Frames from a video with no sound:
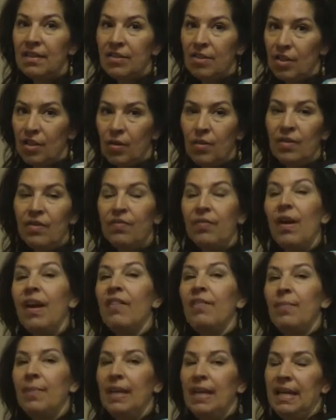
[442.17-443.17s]
2 to
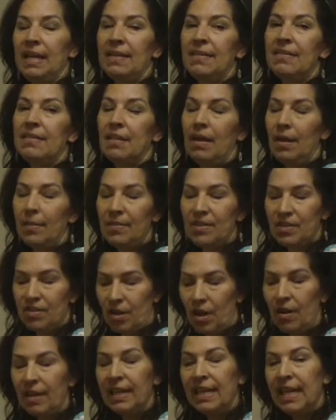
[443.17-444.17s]
5 minutes
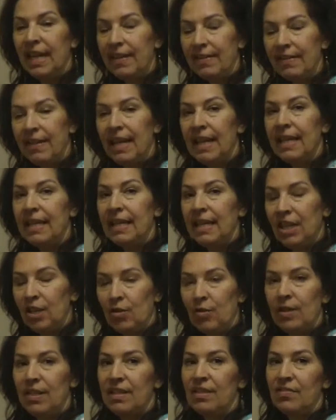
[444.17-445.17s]
starting, and then
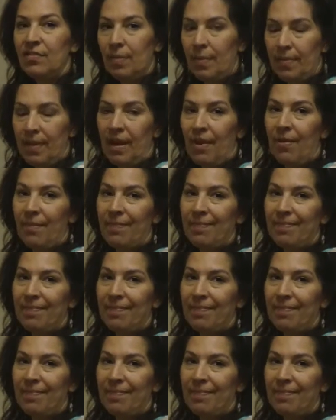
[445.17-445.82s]
increase from there.